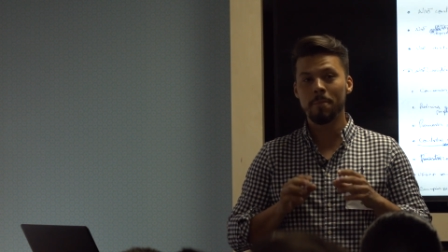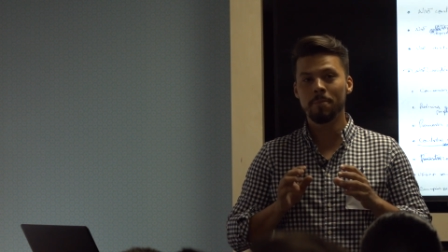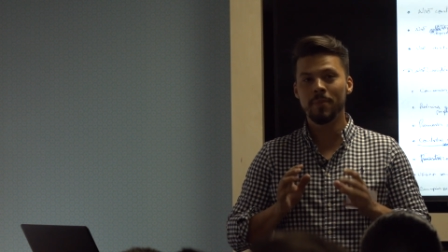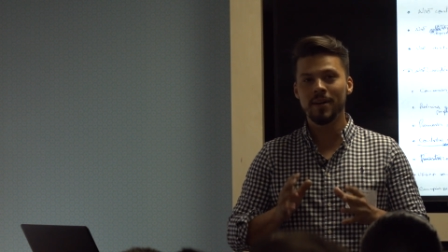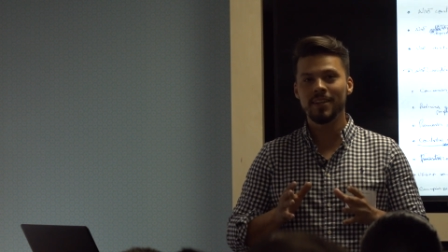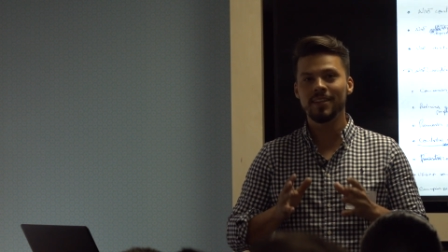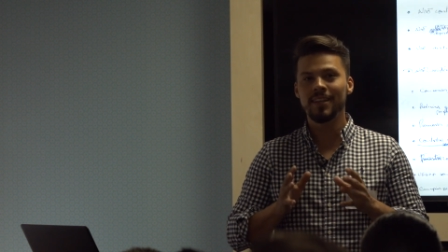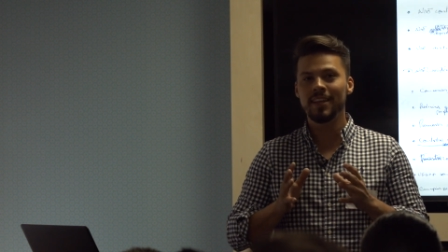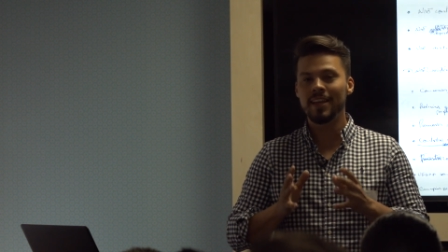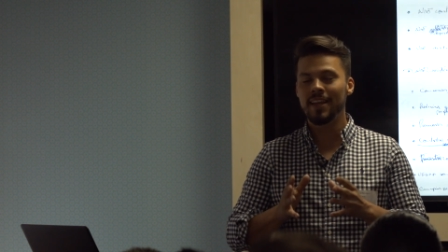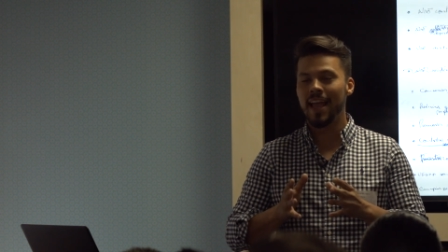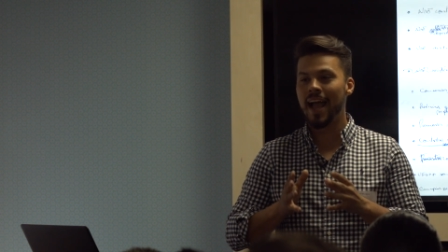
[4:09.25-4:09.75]

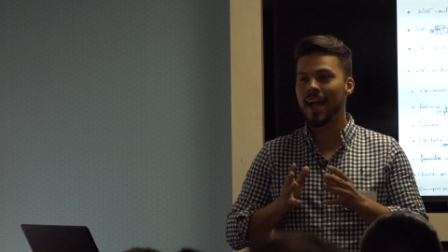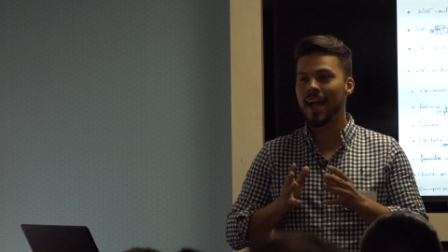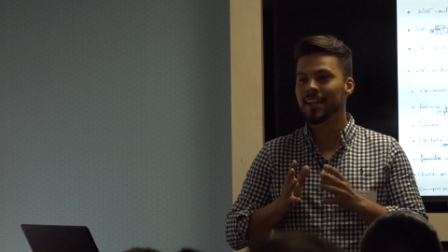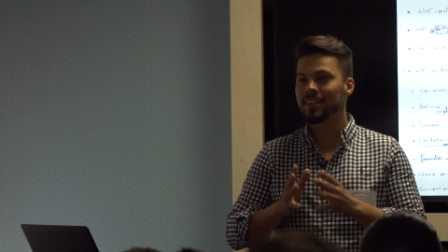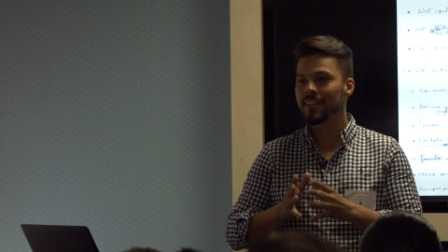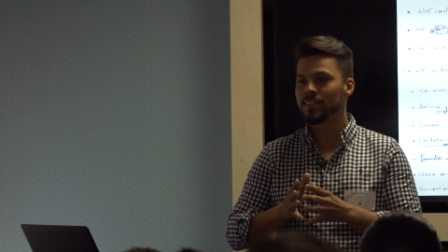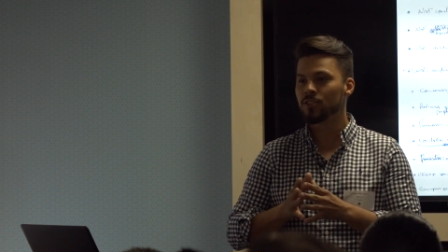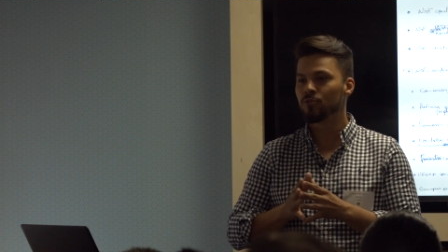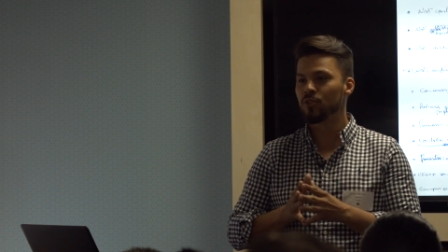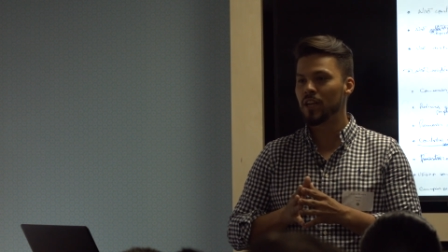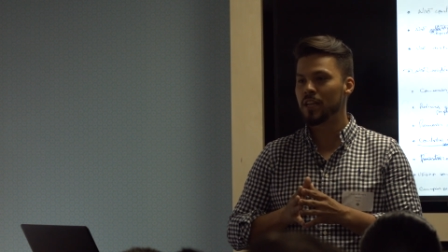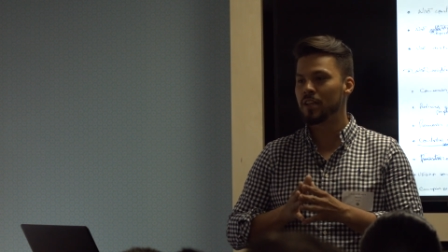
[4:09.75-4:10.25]
But he had
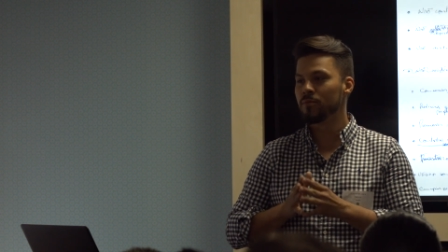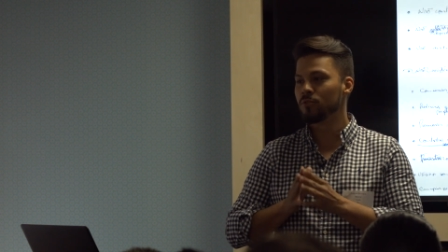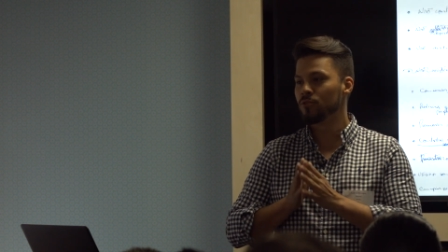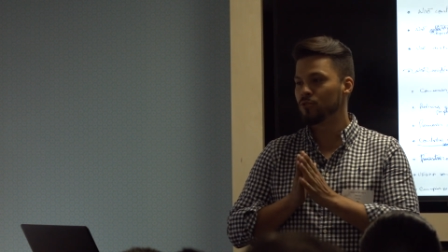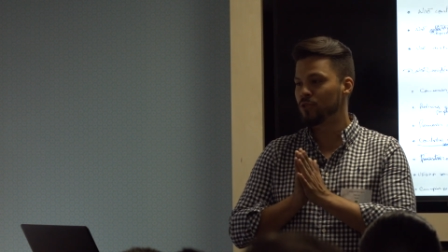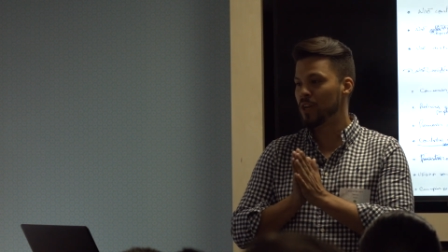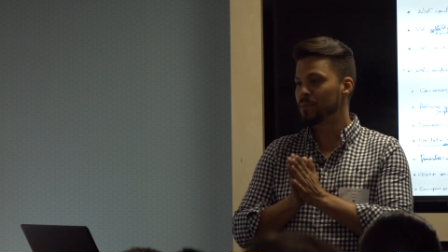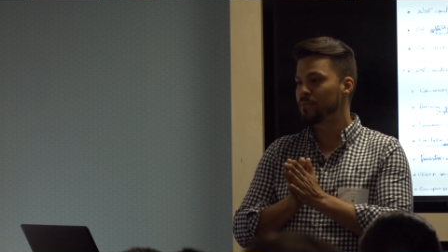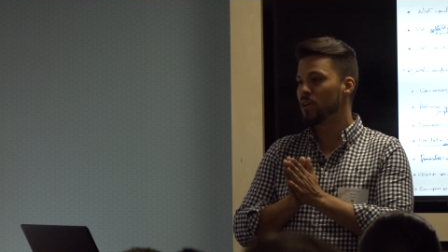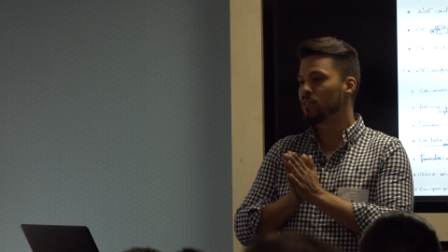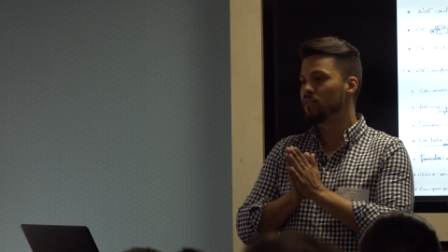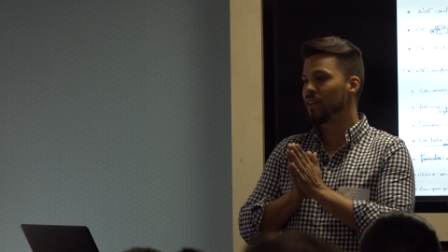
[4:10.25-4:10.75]
this
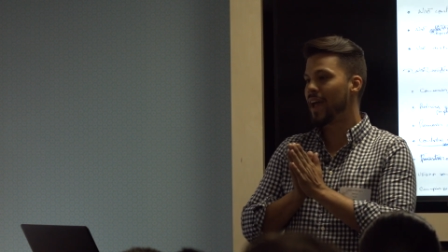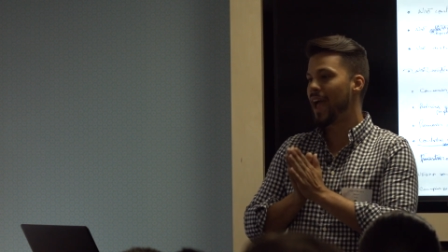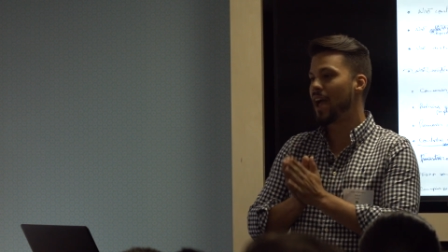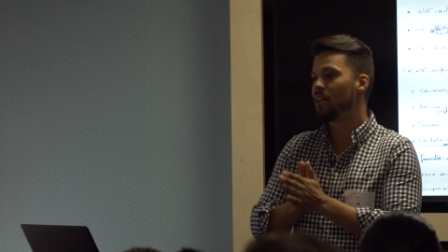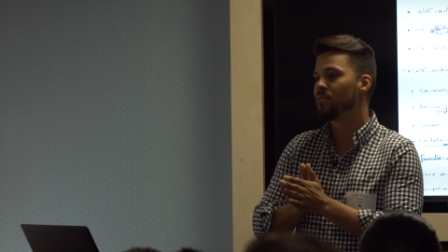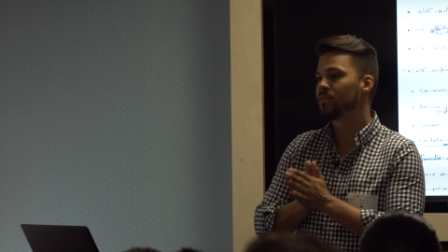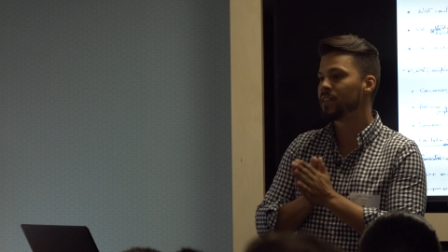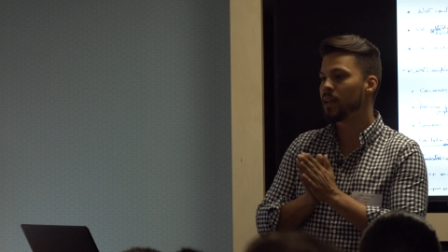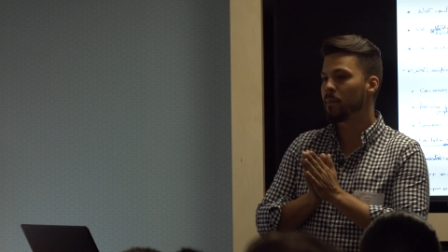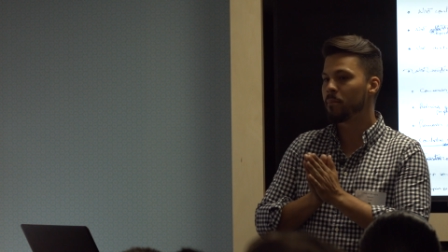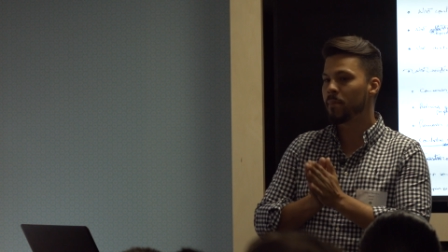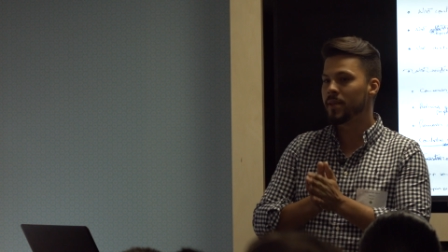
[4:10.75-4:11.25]
dream of
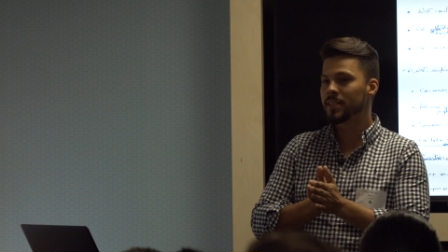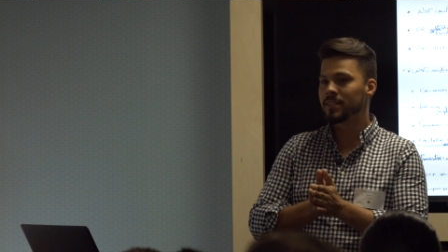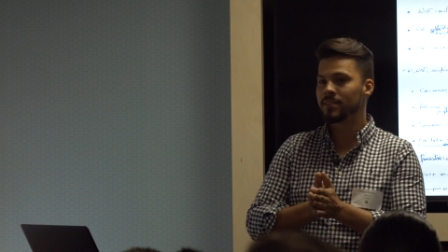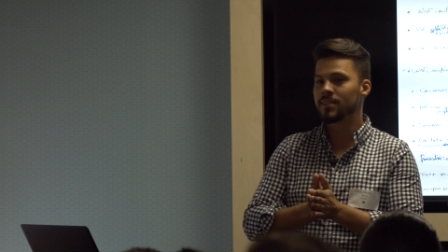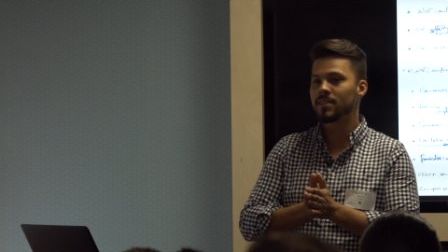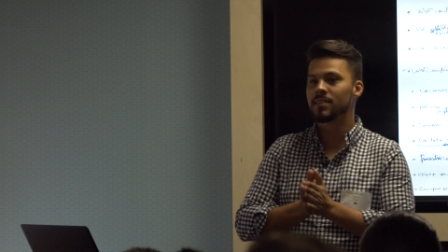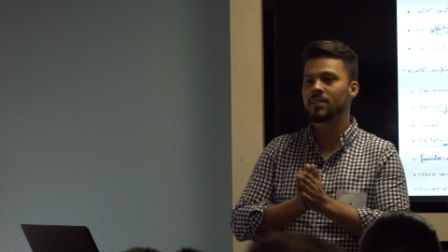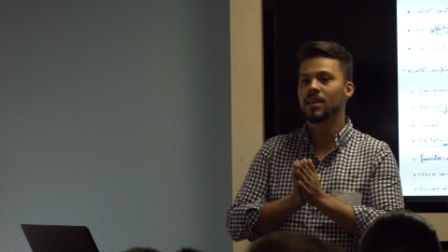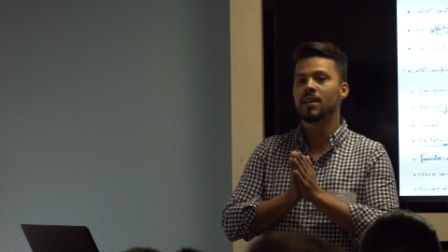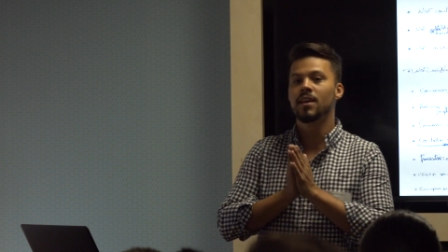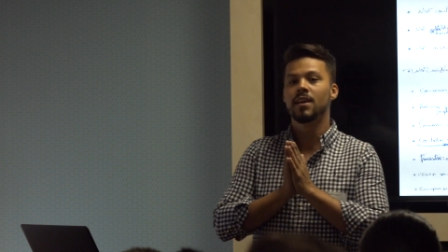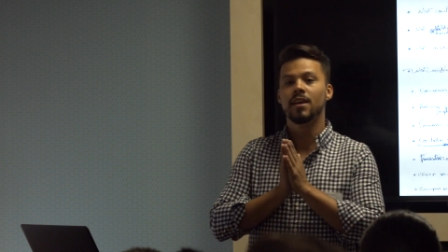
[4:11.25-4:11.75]
having a
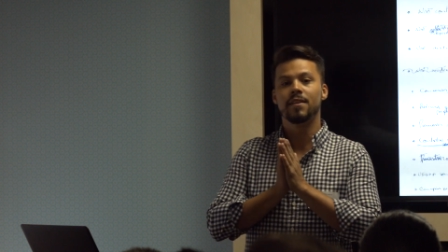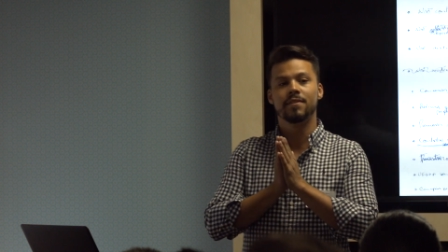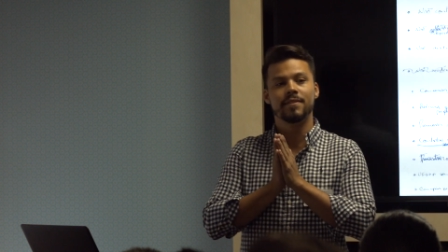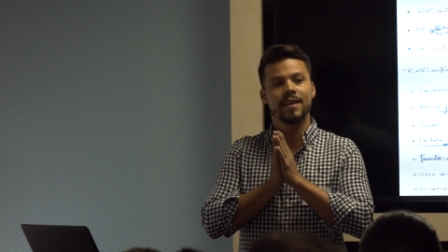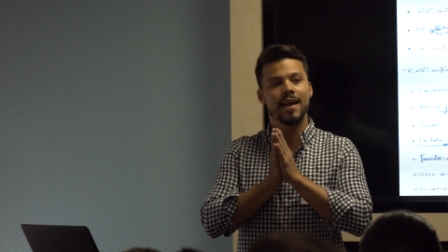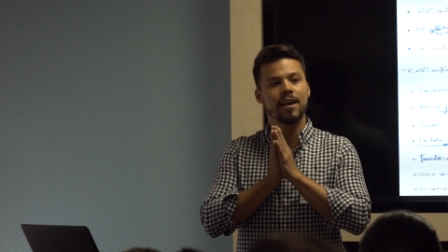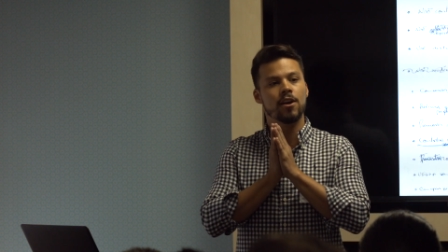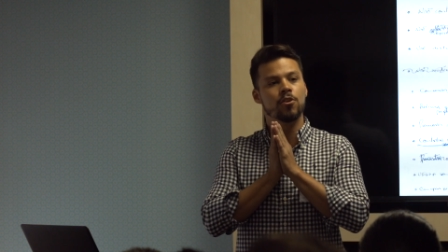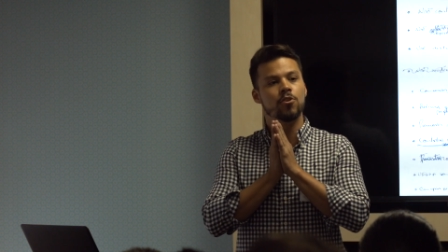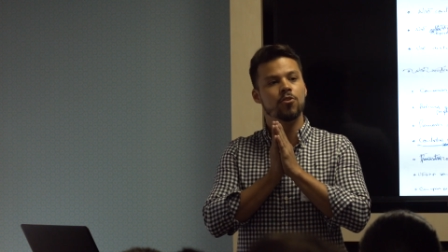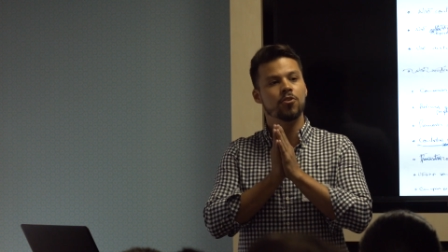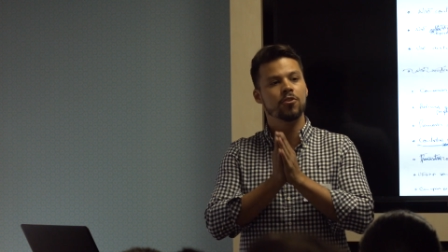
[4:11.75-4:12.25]
business
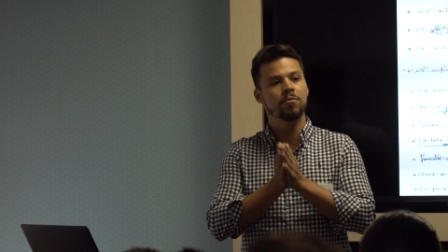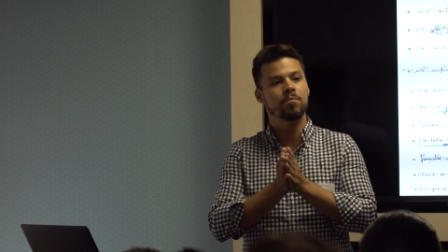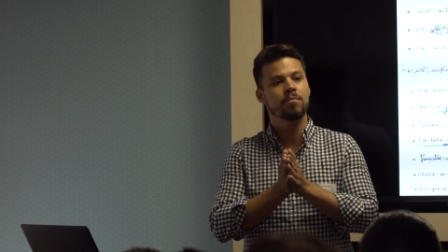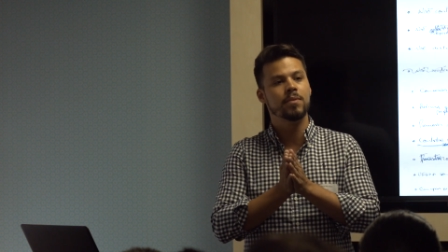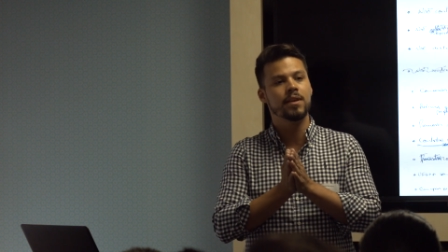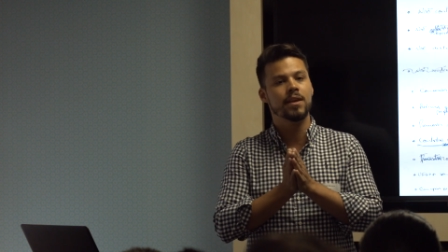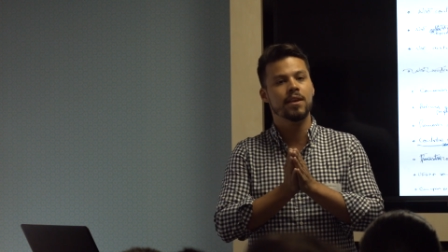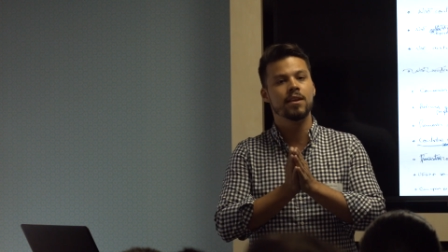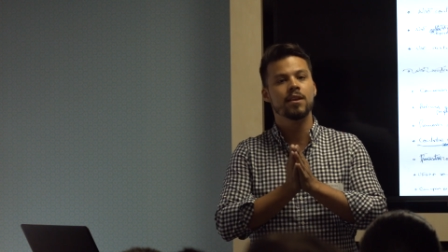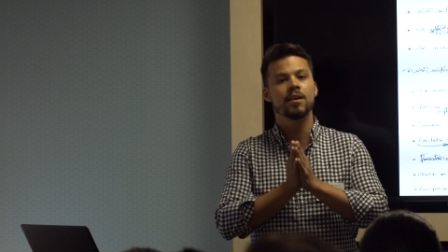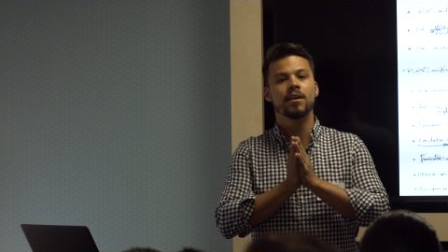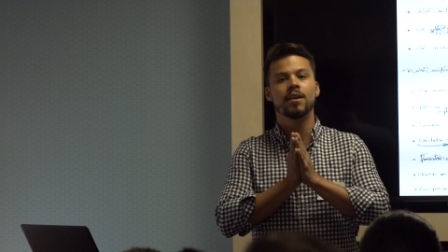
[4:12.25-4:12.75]
that could
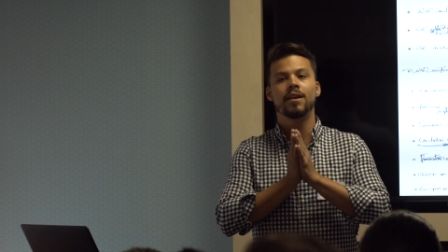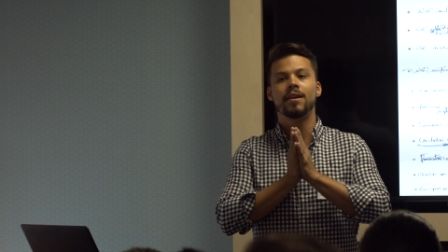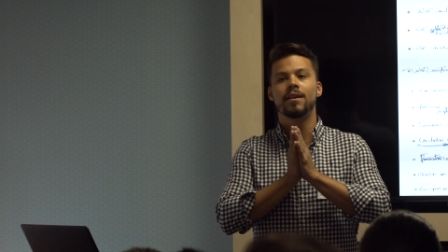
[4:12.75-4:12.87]
be